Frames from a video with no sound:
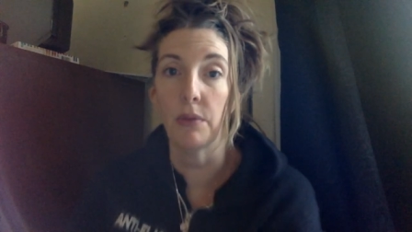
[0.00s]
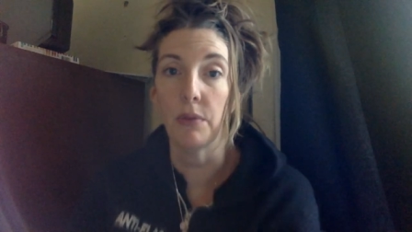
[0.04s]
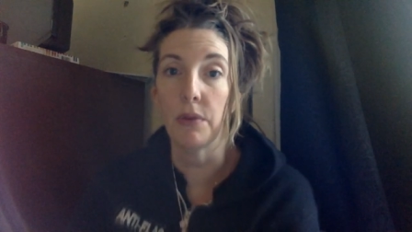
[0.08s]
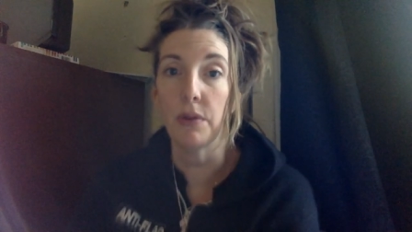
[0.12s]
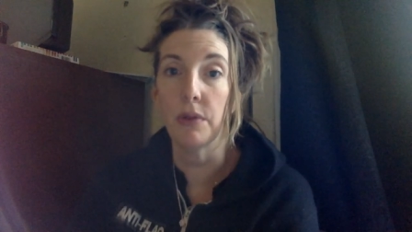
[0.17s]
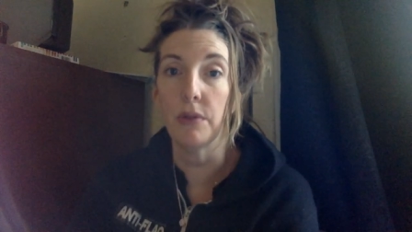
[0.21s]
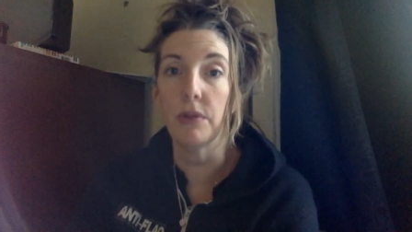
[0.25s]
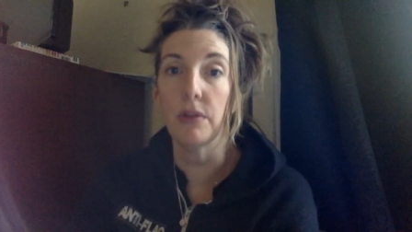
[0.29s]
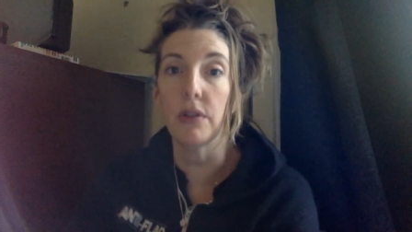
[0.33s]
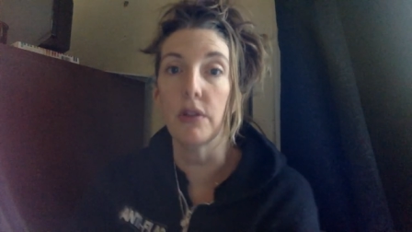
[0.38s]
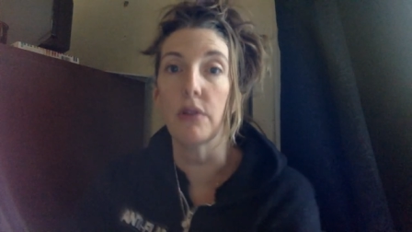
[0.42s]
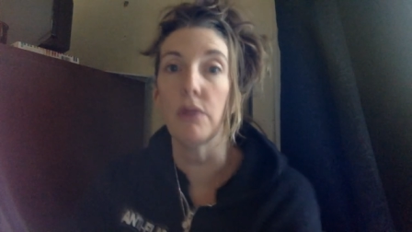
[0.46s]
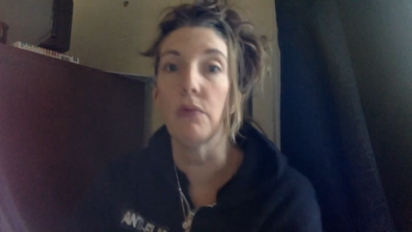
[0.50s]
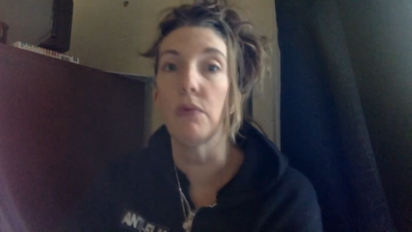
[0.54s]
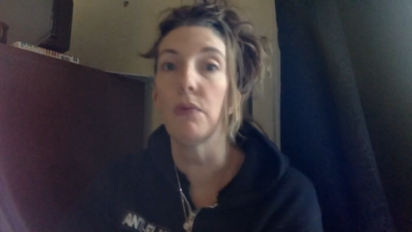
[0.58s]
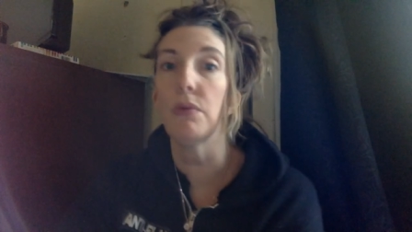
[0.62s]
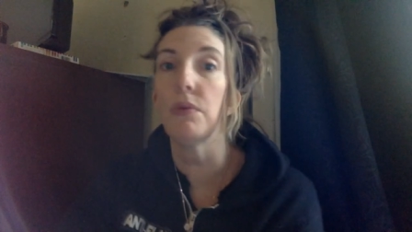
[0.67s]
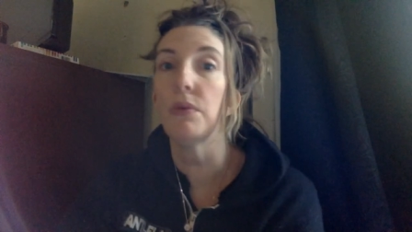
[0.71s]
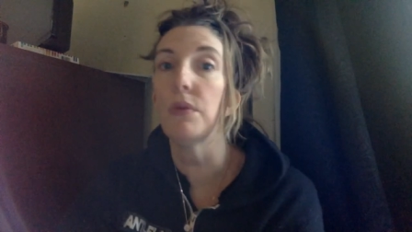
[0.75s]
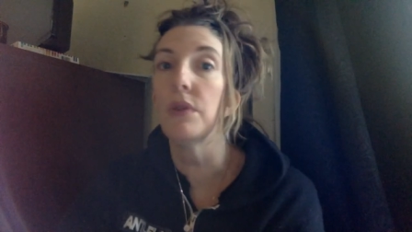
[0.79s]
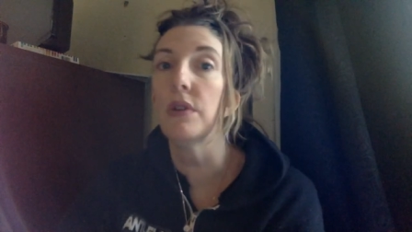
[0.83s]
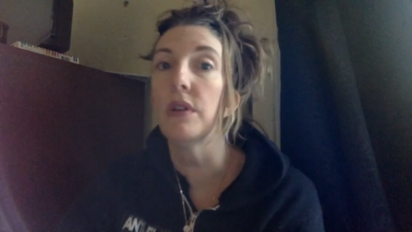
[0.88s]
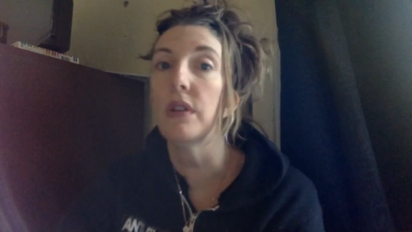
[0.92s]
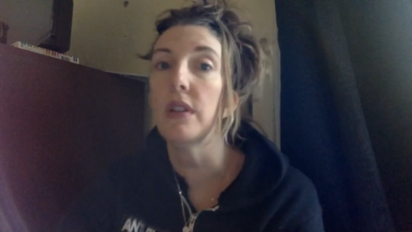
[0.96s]
Roots are
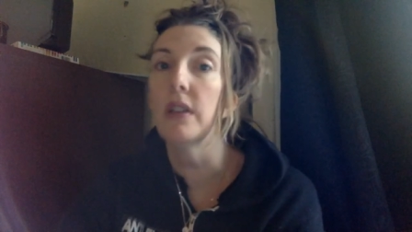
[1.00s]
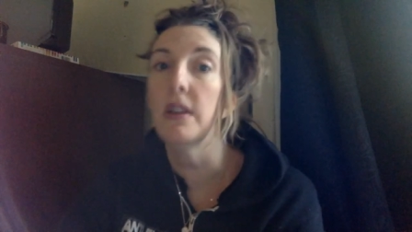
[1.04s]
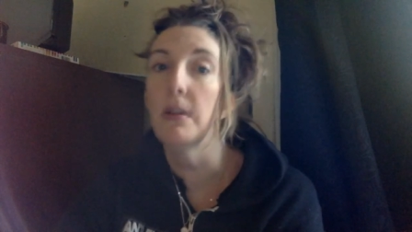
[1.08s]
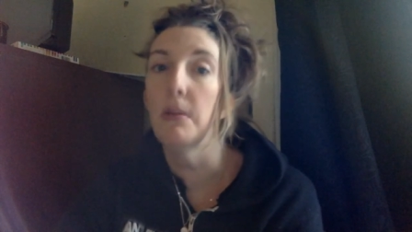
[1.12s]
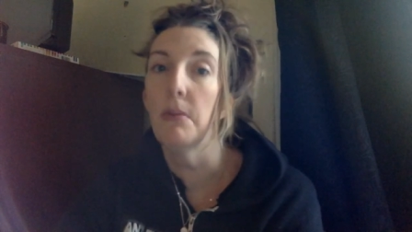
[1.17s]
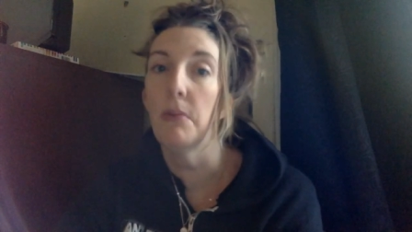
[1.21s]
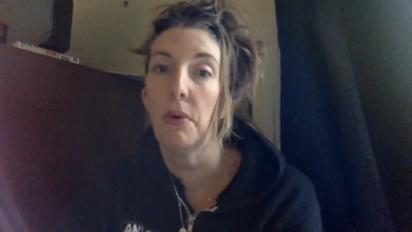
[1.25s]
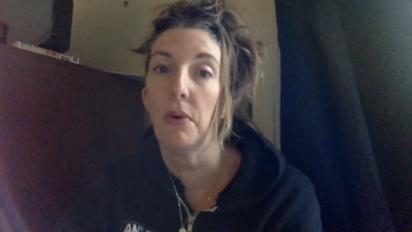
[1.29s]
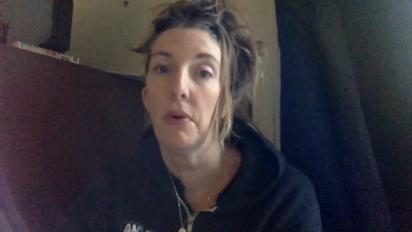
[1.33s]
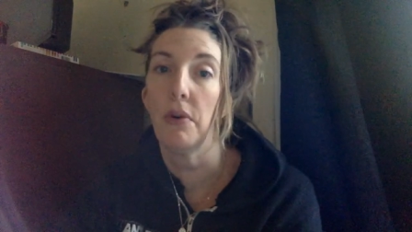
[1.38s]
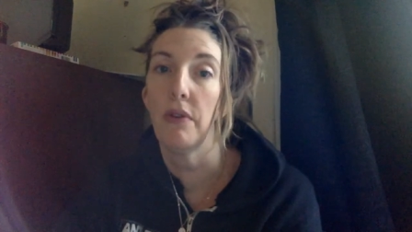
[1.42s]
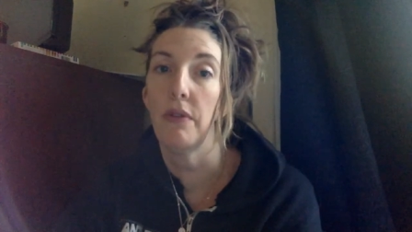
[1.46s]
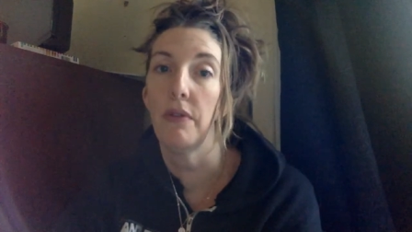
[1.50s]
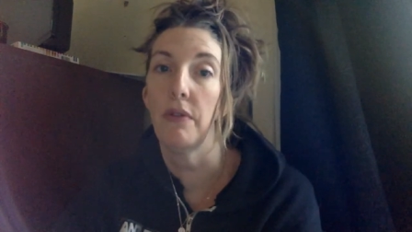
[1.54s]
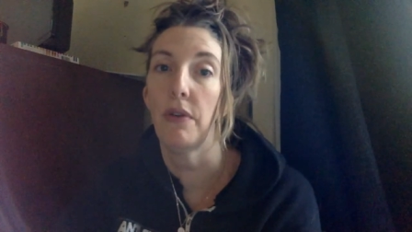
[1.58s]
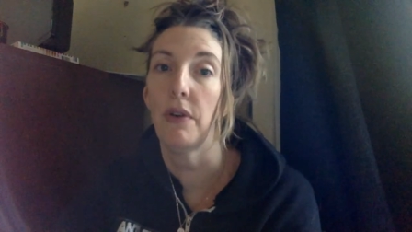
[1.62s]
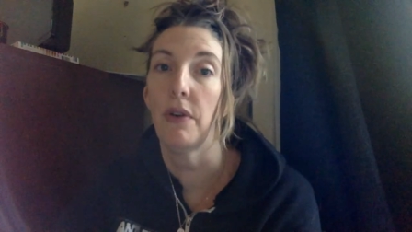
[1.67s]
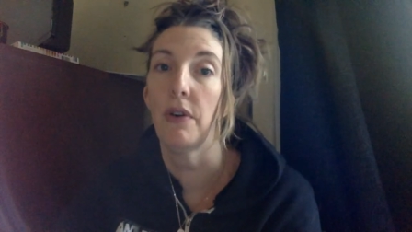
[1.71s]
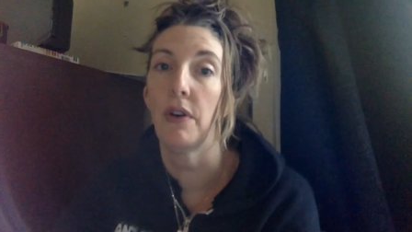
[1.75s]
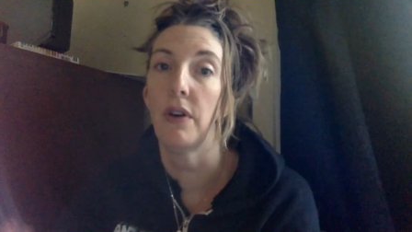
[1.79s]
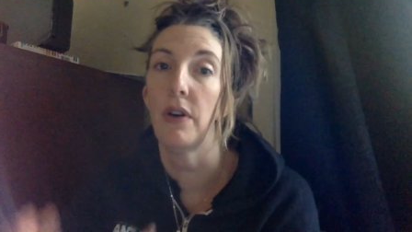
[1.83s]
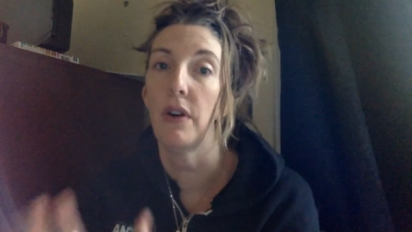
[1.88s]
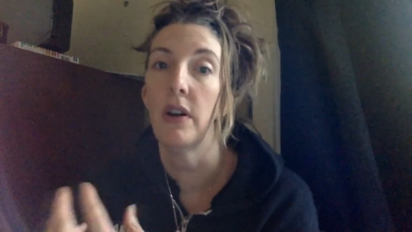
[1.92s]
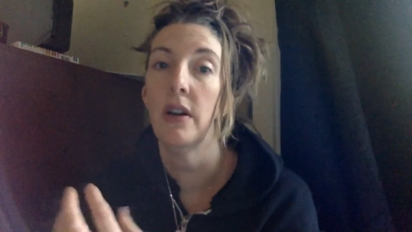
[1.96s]
really important for
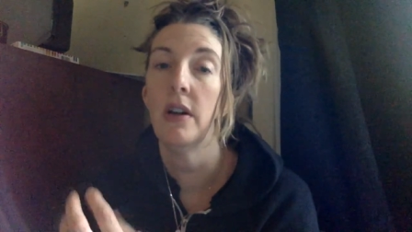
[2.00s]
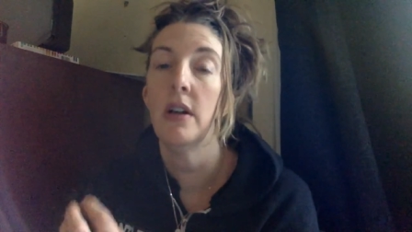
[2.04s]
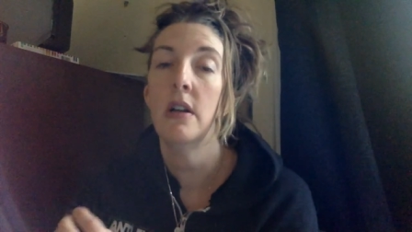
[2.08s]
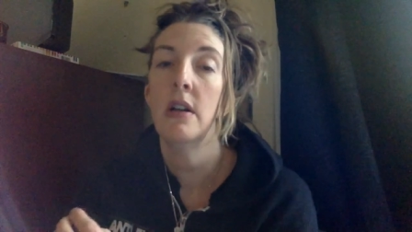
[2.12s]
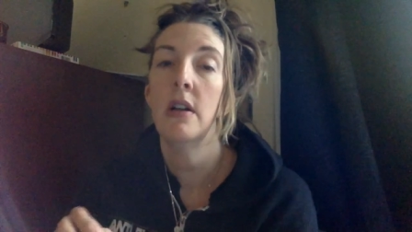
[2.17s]
our